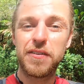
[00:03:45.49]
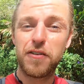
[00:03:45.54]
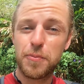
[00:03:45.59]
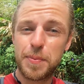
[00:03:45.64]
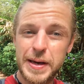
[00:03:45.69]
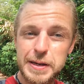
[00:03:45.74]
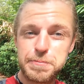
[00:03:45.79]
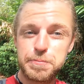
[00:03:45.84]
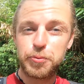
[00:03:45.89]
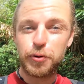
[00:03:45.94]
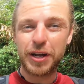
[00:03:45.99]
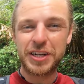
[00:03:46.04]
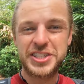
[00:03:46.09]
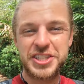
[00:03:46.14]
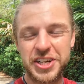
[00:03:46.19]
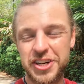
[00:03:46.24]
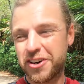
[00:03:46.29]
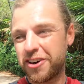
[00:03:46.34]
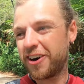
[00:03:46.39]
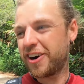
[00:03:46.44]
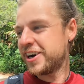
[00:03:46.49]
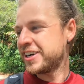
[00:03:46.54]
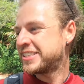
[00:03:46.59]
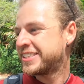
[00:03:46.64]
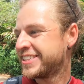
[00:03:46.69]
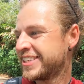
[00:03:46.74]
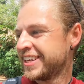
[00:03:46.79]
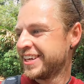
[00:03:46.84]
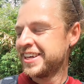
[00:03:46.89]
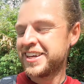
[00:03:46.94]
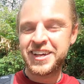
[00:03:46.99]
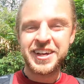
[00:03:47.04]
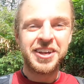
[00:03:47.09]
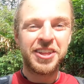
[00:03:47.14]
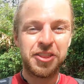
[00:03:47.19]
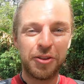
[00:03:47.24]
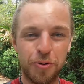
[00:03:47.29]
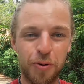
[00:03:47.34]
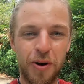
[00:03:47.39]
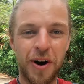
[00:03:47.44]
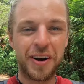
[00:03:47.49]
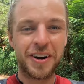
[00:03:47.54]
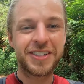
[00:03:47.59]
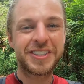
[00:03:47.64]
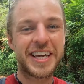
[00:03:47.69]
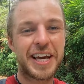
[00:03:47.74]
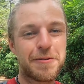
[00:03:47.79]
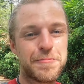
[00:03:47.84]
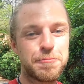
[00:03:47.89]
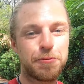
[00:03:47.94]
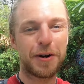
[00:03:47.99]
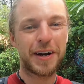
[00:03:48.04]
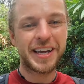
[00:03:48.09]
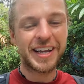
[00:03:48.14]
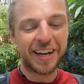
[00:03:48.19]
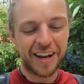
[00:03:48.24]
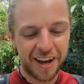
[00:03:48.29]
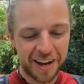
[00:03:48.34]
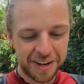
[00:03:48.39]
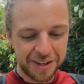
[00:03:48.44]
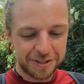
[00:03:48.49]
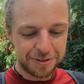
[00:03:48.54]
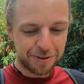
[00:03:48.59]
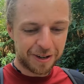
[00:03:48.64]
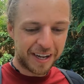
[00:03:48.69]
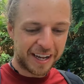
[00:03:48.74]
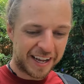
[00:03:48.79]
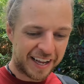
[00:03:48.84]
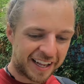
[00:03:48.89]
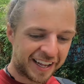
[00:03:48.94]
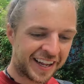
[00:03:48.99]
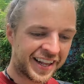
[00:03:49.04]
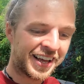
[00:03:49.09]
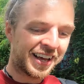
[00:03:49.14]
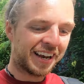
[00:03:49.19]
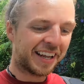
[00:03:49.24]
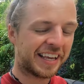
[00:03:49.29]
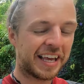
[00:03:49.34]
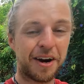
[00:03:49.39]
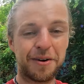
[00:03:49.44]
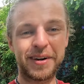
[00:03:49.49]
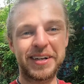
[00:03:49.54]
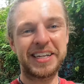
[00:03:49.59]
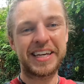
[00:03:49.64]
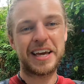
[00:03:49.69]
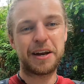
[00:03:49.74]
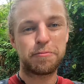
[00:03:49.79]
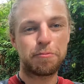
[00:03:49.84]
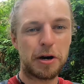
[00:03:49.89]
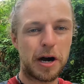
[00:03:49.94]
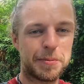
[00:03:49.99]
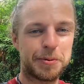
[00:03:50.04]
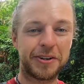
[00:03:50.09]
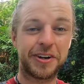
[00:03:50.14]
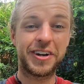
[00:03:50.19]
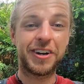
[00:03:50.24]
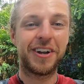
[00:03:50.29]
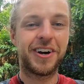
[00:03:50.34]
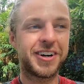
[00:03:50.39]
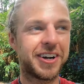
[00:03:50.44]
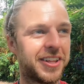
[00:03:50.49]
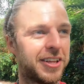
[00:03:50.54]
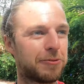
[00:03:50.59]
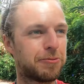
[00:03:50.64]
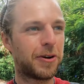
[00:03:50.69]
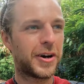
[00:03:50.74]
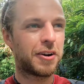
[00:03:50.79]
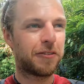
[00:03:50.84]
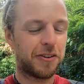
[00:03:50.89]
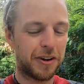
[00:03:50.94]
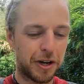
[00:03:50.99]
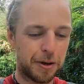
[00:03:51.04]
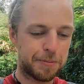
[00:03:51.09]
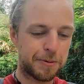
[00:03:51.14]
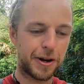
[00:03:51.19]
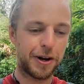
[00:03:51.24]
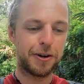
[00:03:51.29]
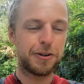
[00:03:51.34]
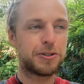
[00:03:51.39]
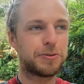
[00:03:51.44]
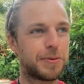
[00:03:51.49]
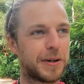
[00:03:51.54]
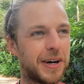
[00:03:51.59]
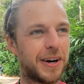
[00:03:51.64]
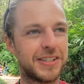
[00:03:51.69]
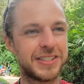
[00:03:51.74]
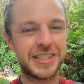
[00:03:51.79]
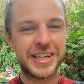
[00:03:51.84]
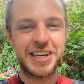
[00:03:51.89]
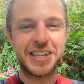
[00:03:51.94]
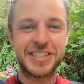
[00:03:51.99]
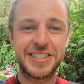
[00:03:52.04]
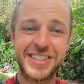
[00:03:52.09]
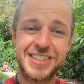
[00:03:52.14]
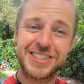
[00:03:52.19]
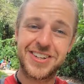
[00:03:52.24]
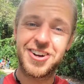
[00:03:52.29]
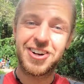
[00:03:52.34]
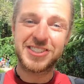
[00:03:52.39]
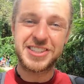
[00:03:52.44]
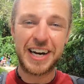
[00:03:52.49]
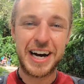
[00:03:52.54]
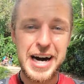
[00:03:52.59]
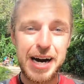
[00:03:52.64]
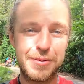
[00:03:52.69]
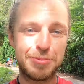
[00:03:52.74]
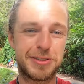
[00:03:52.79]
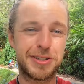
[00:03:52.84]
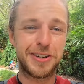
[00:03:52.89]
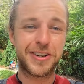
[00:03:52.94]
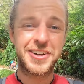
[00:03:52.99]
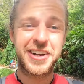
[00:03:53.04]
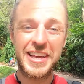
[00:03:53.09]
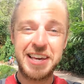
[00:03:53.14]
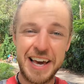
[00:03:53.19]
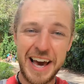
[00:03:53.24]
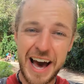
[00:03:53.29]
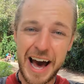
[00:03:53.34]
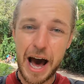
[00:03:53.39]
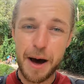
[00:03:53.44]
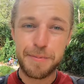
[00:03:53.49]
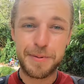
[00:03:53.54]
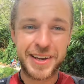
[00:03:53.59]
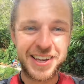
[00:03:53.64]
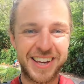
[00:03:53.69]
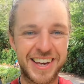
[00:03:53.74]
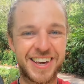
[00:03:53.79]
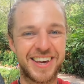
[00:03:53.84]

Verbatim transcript: We have a big bridge to cross. The water's getting pretty loud as well, and I can't wait to get a proper good look at this waterfall up close because it just looks absolutely epic.